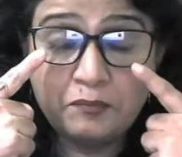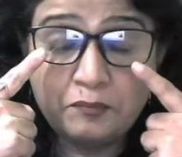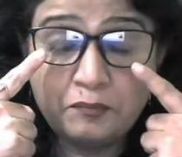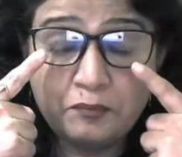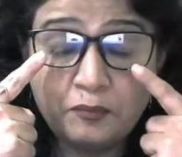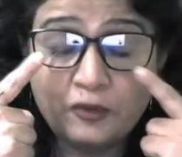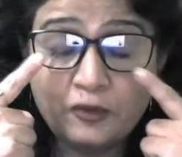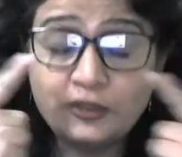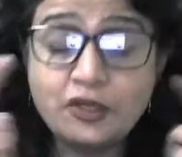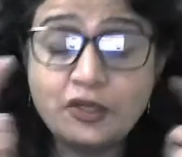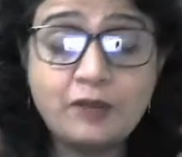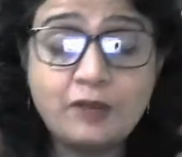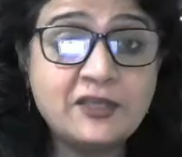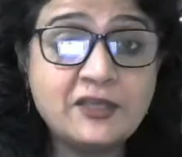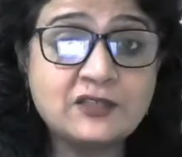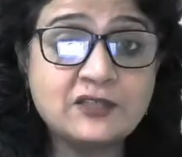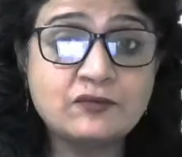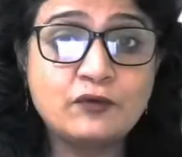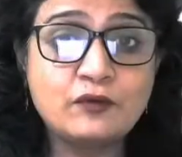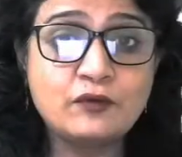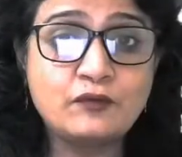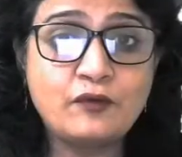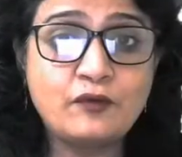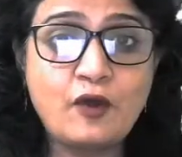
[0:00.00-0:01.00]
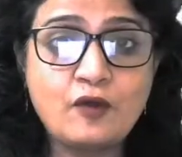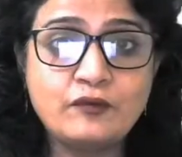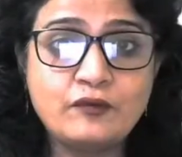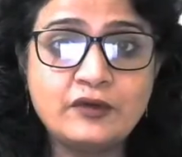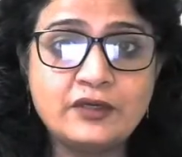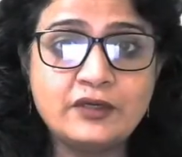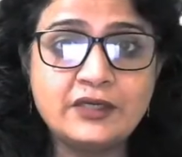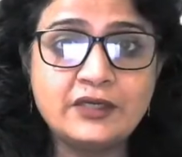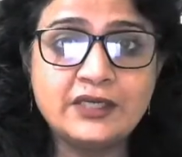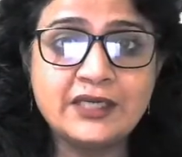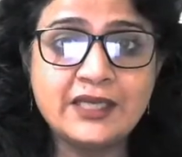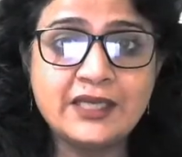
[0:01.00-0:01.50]
put your best foot
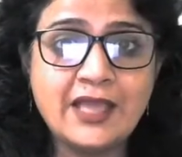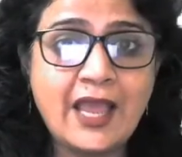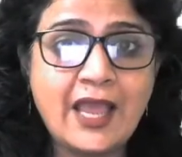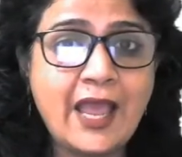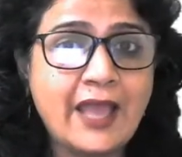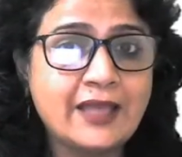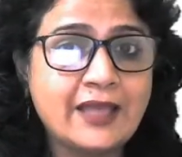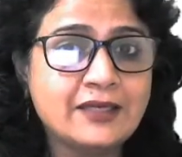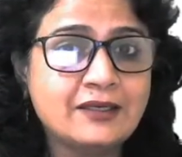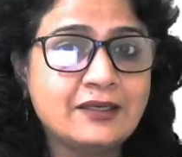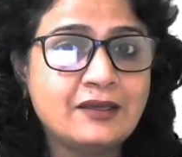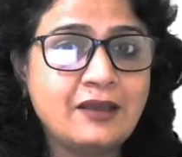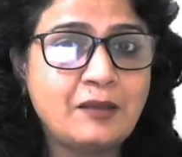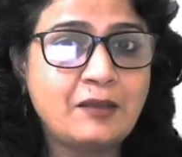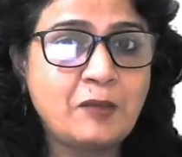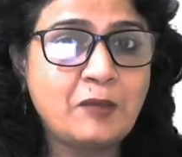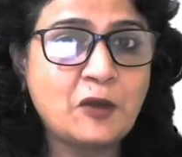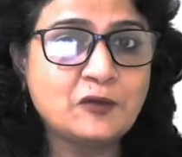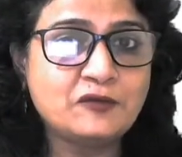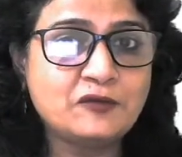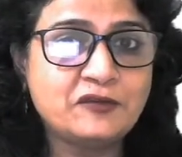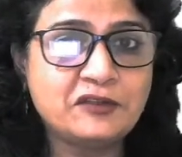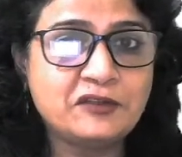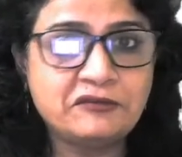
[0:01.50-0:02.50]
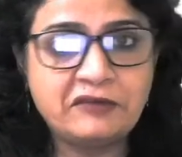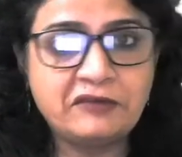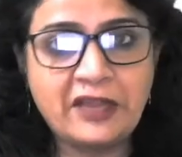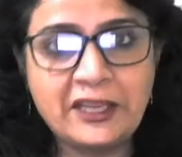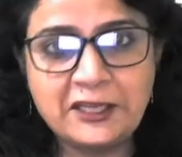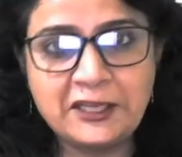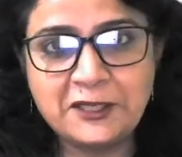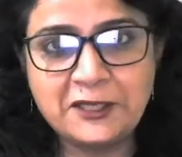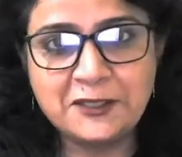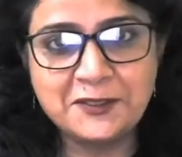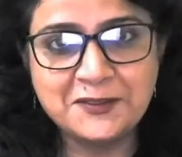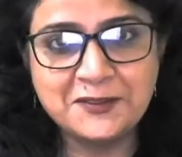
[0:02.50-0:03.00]
forward and come out with
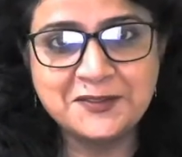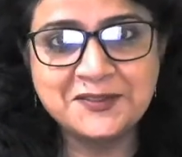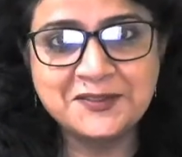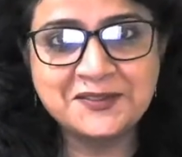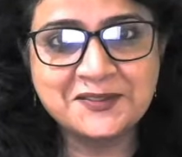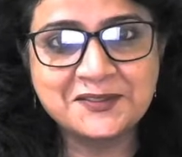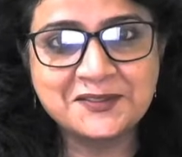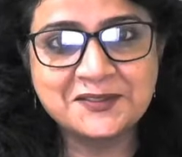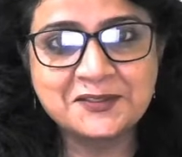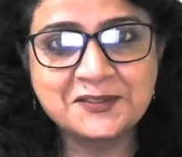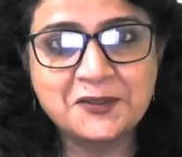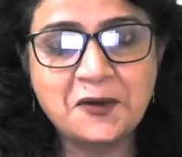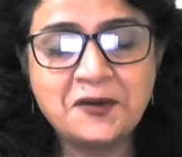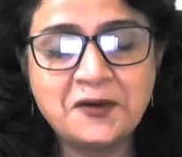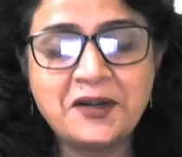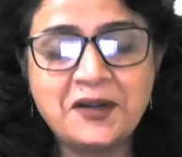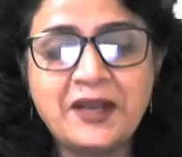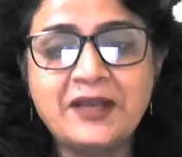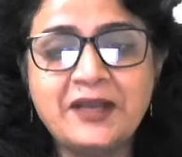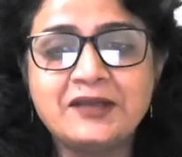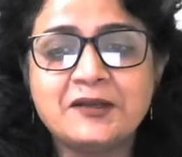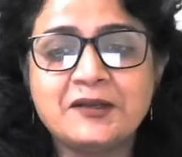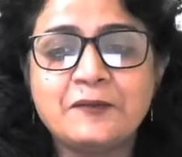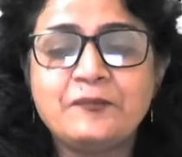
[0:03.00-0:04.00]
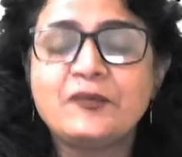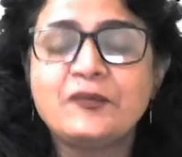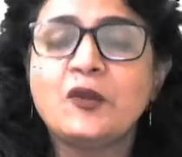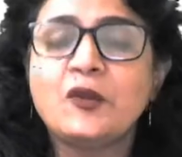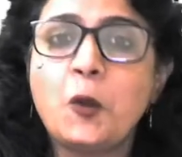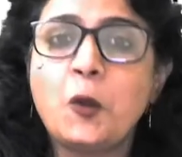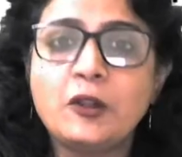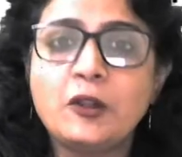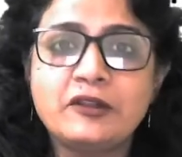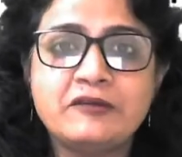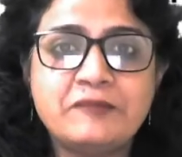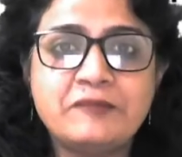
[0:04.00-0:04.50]
flying colors. All right?
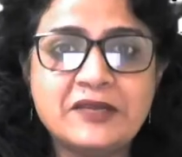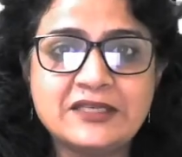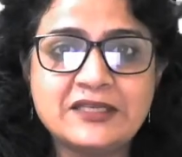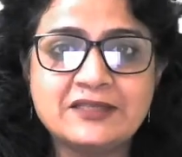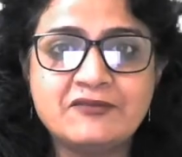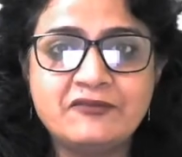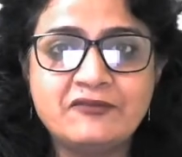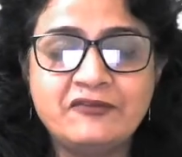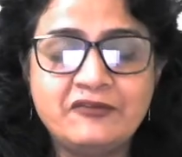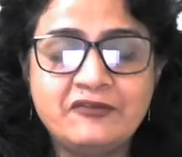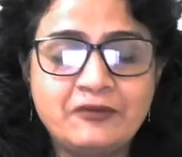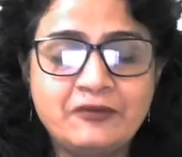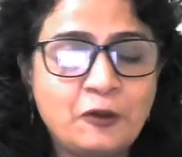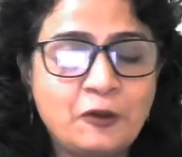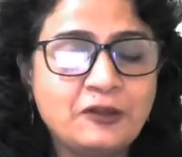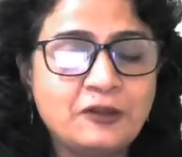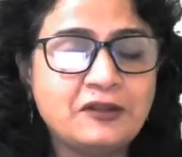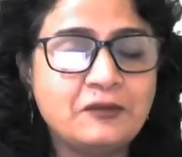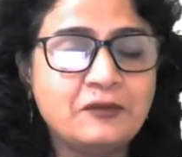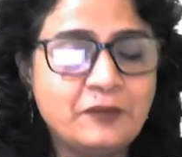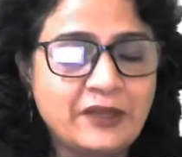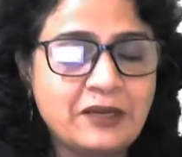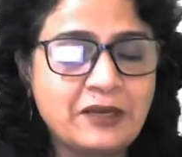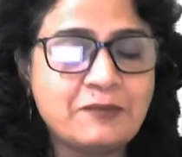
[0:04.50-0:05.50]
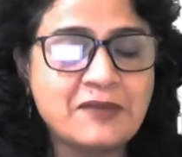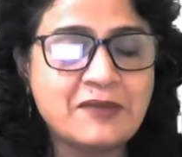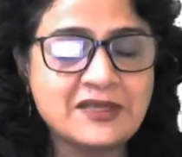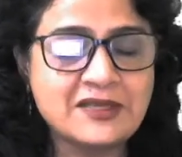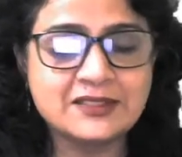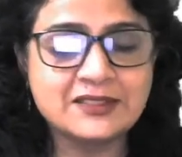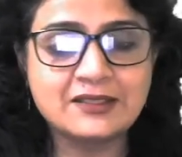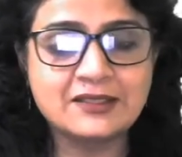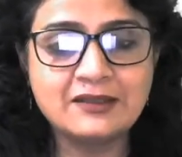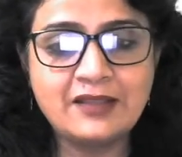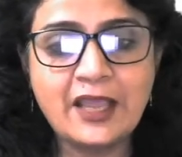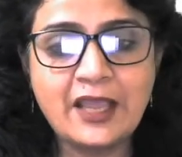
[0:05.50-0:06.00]
All the best. All the very
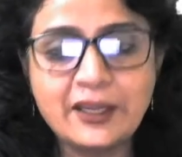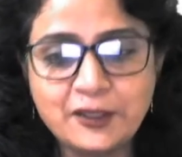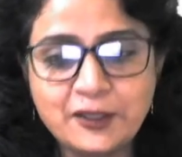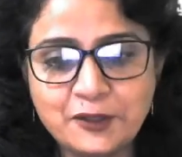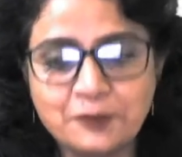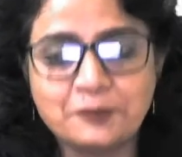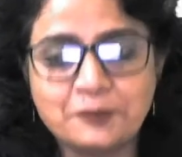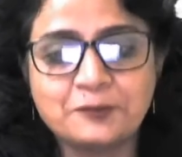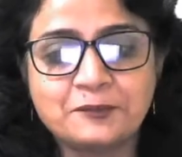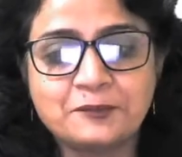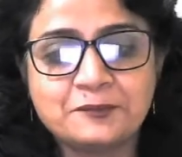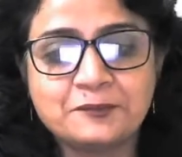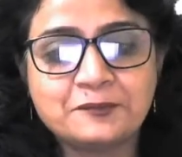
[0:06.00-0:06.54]
best. Thank you.